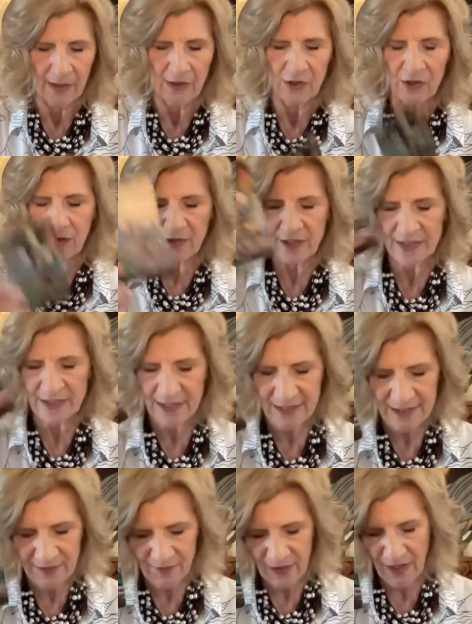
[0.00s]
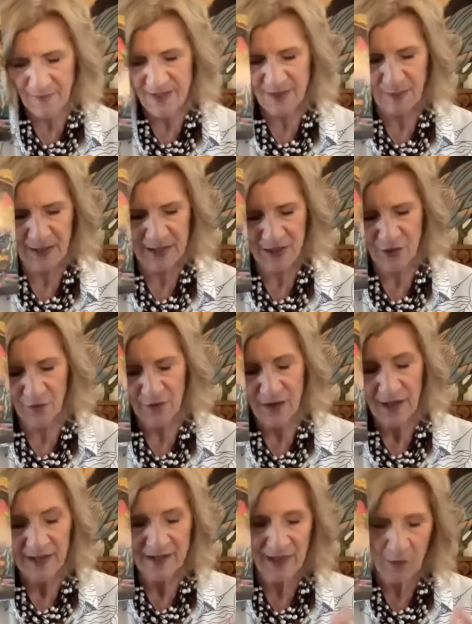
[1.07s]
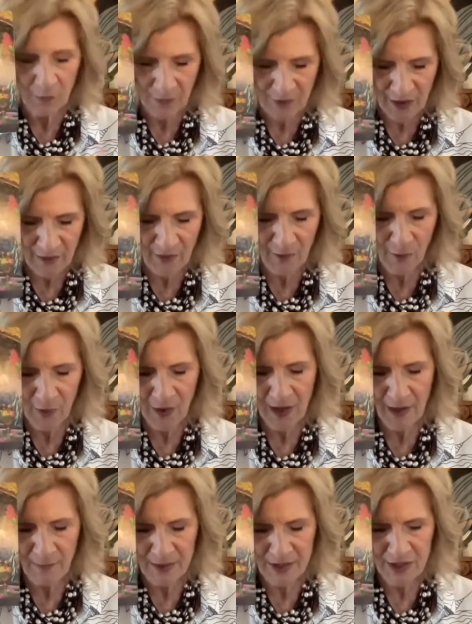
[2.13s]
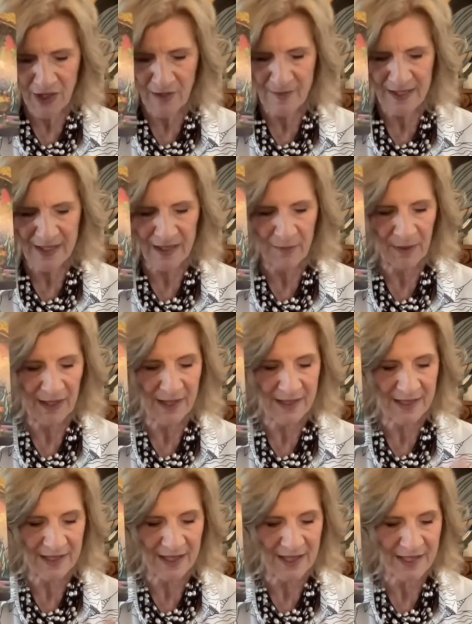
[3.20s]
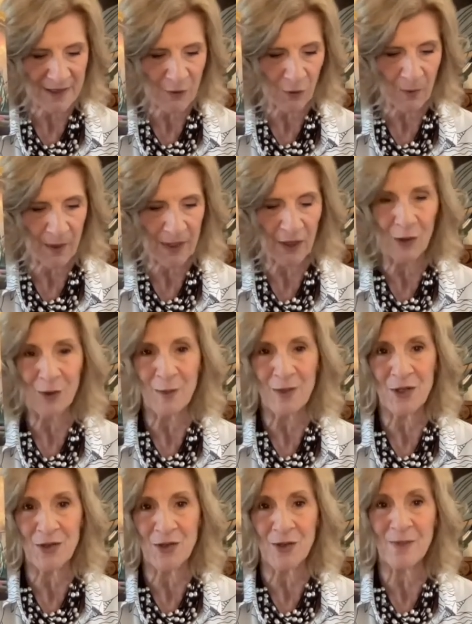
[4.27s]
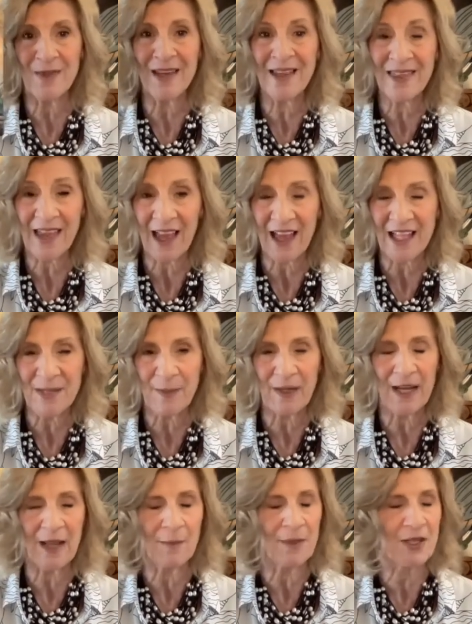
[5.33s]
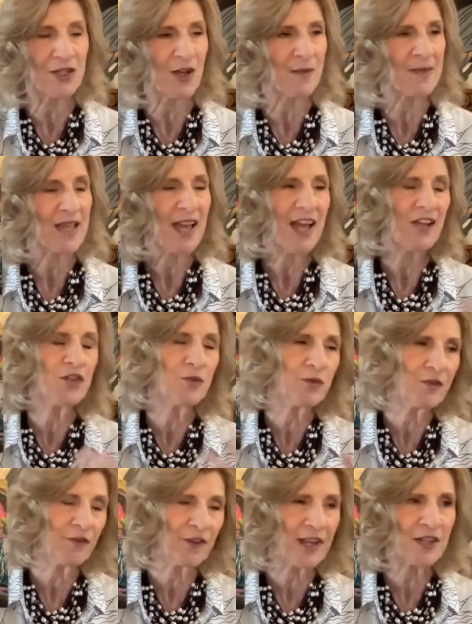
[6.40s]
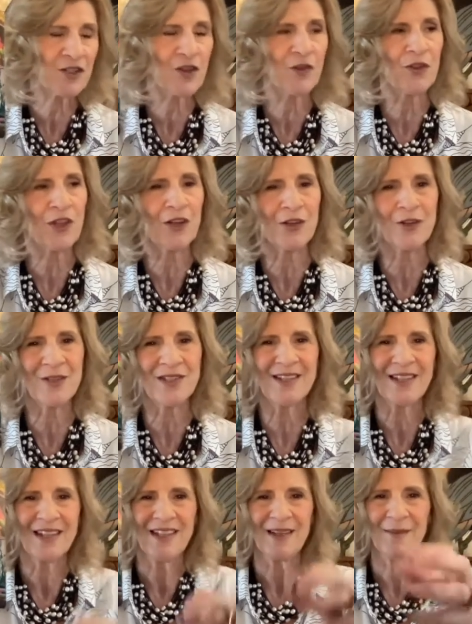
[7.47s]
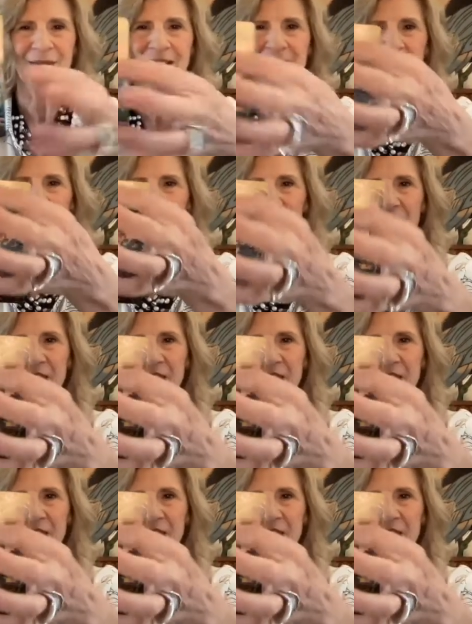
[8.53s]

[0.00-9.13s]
You know, this Six of Cups speaks of there were happy times in the past. It hasn't all been gloom and doom. Yeah, there has been happy times. And you reflect on those. But here you've got